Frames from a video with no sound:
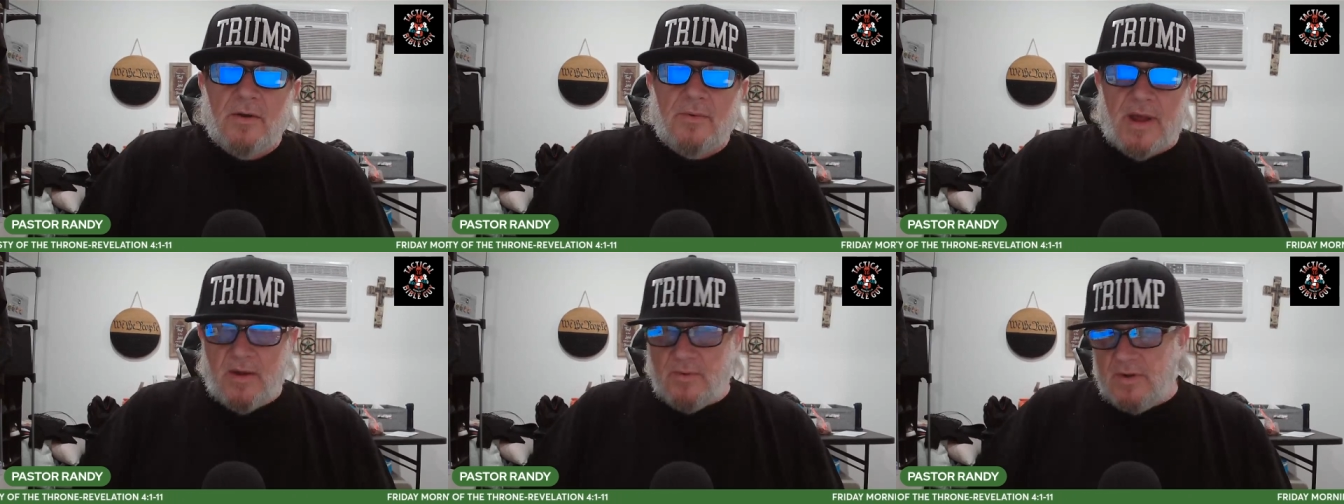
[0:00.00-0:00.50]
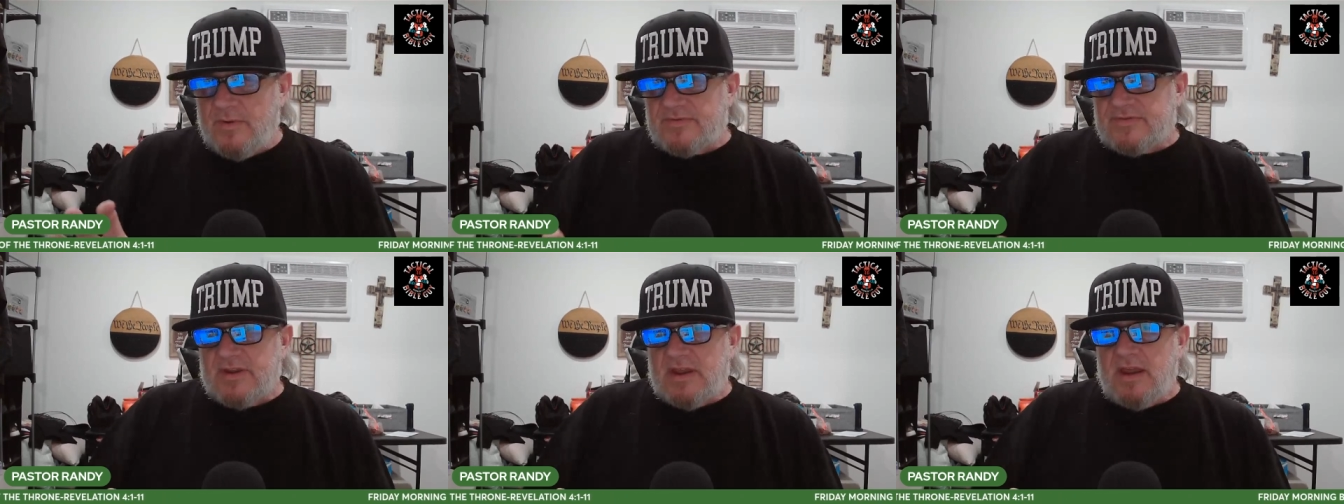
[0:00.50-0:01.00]
Right? We we've
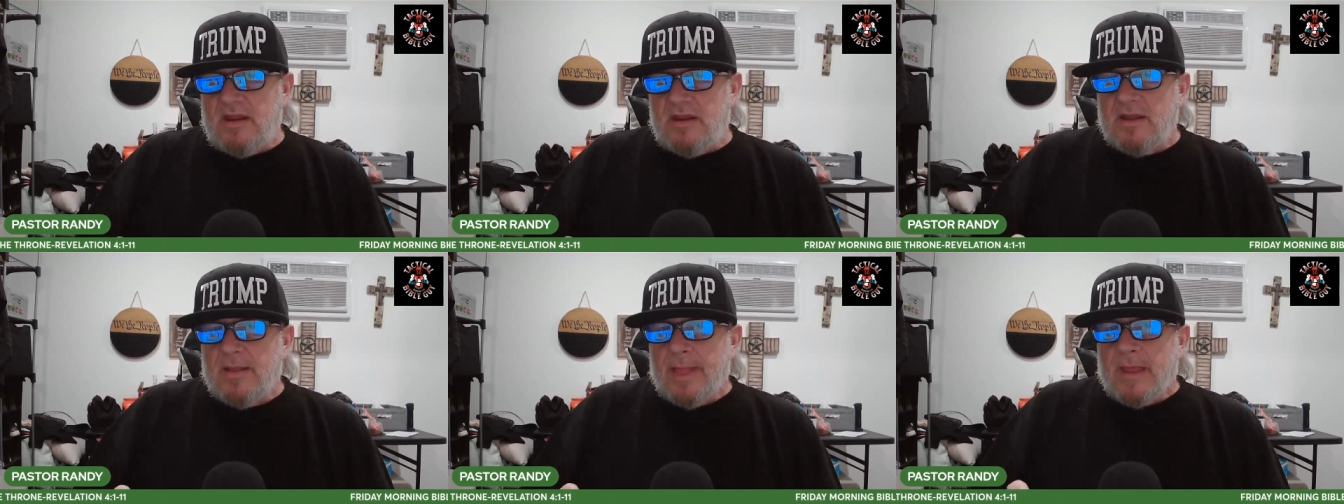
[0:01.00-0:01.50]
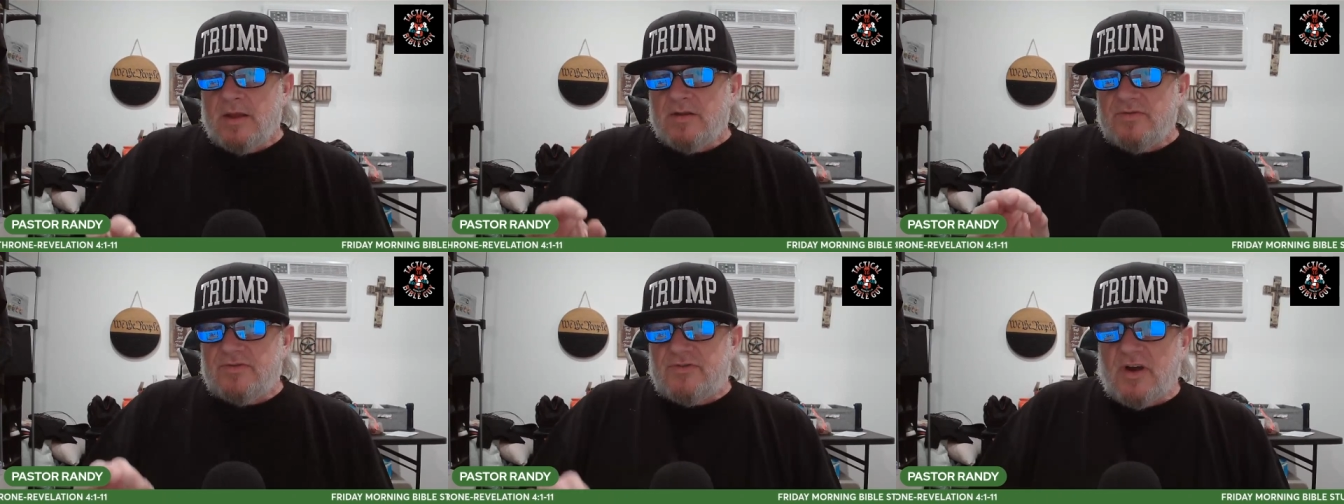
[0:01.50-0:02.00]
seen
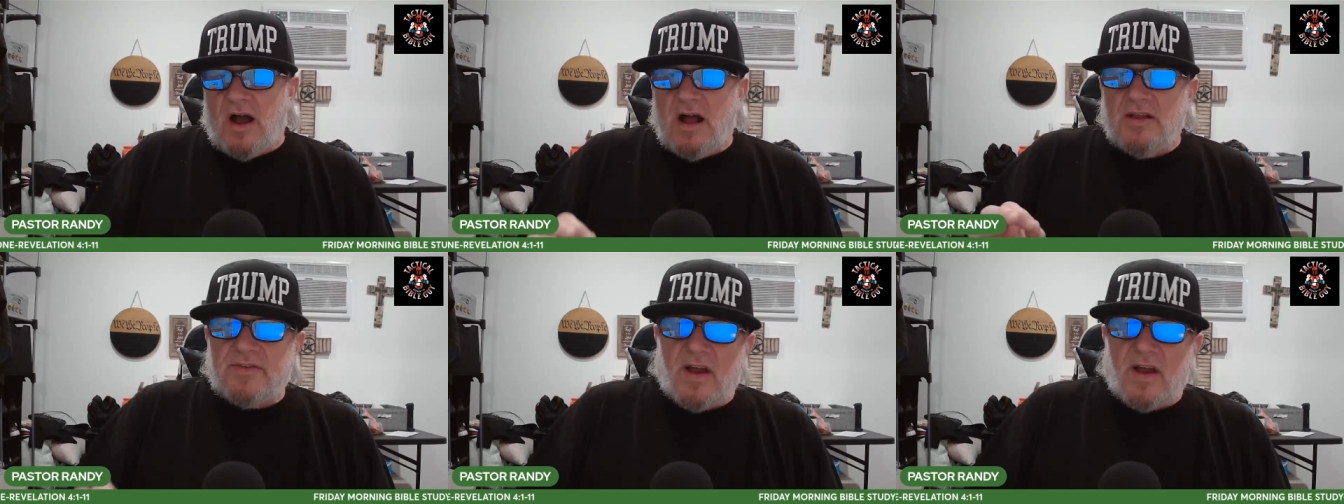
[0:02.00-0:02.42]
John's